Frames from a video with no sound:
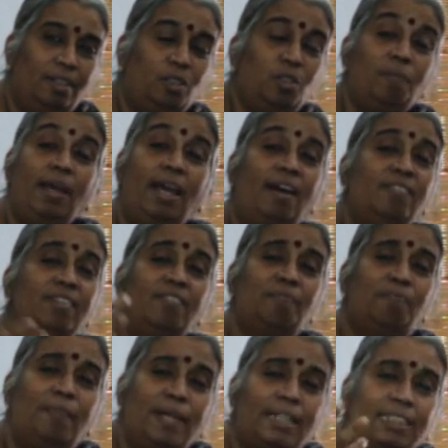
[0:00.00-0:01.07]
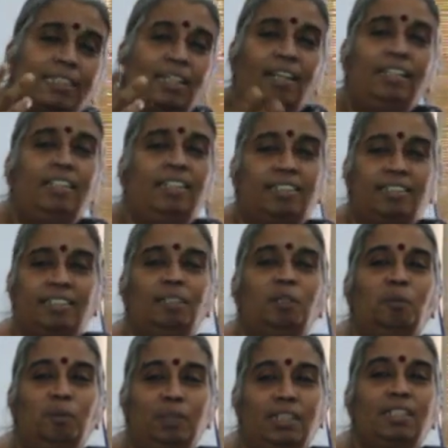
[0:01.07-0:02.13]
You may have the best ideas in
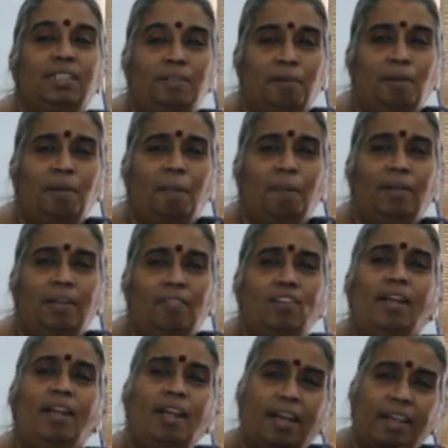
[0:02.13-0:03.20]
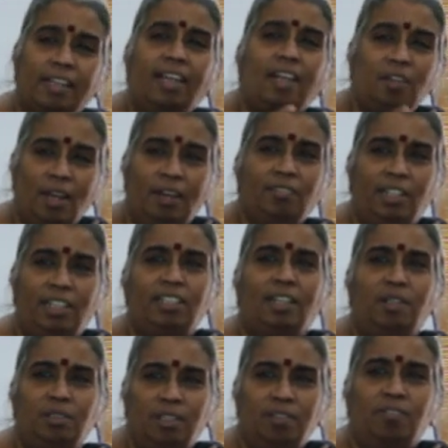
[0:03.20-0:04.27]
the world. If you're lucky and you have
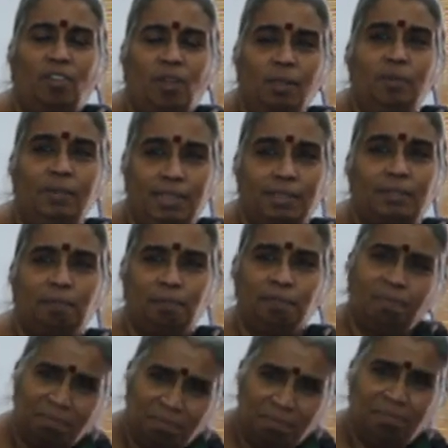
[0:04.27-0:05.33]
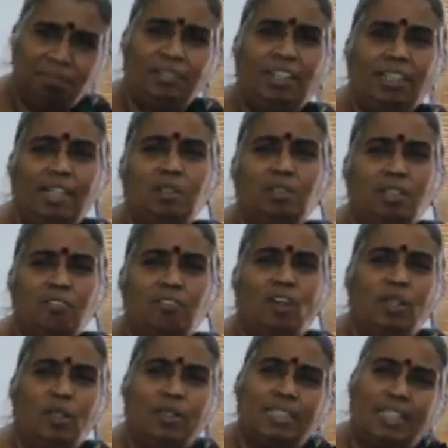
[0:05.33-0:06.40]
3,000 followers, 3,000
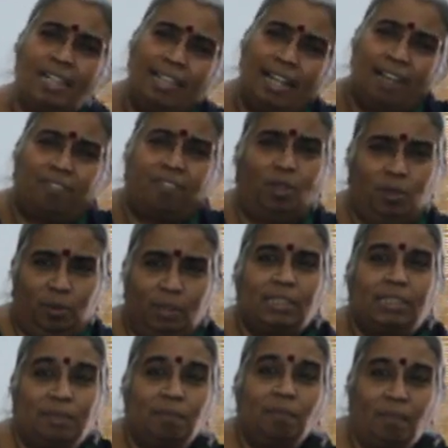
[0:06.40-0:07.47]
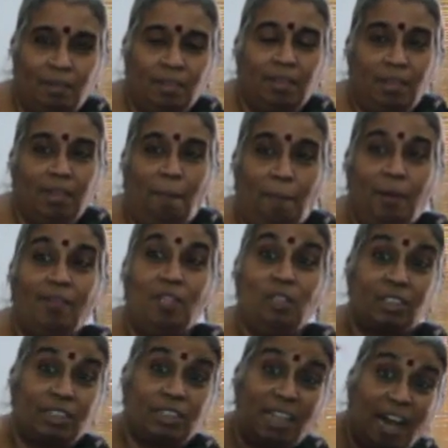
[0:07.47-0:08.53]
followers and their followers. But when
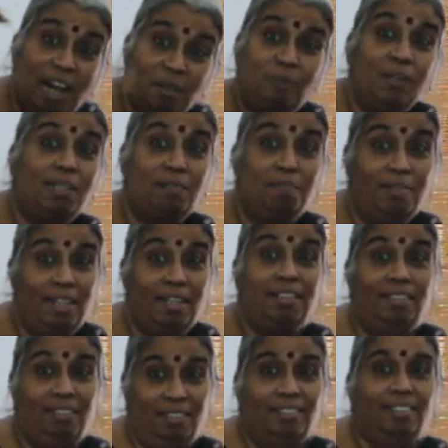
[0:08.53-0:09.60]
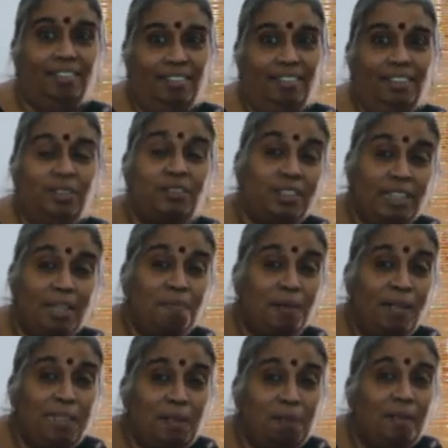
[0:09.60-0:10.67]
you start with 1 million, you see the
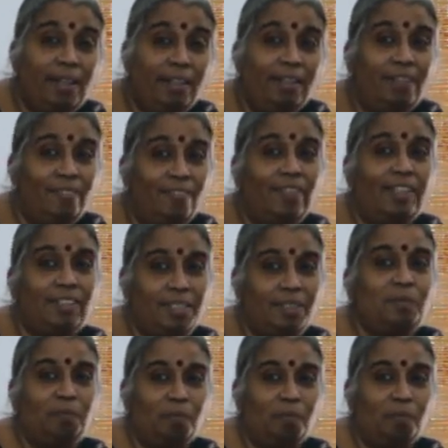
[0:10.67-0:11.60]
multiplying effect.